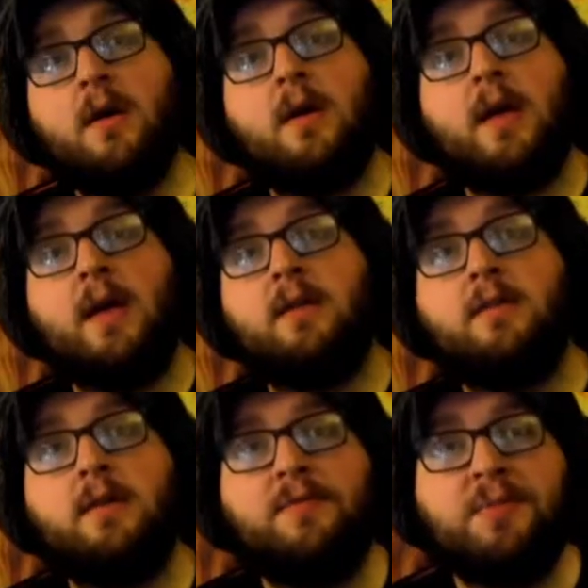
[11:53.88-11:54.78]
And
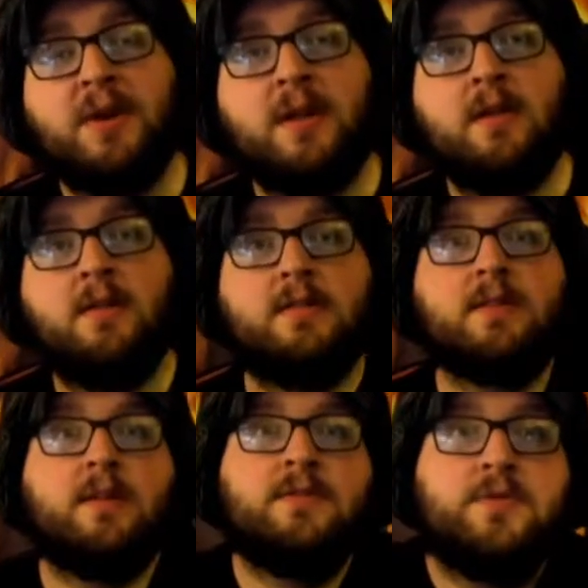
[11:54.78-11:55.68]
everybody, that's
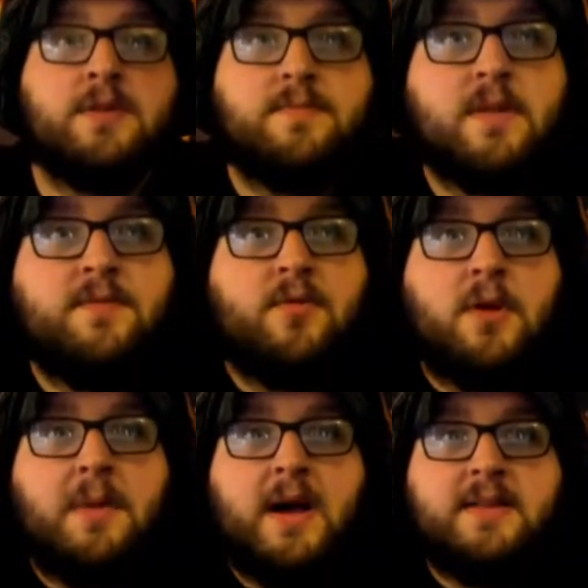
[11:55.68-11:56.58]
gonna do it
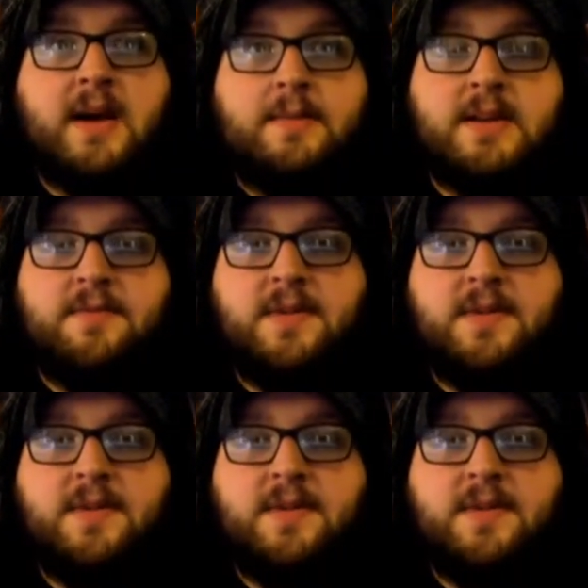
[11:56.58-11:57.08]
for my top 10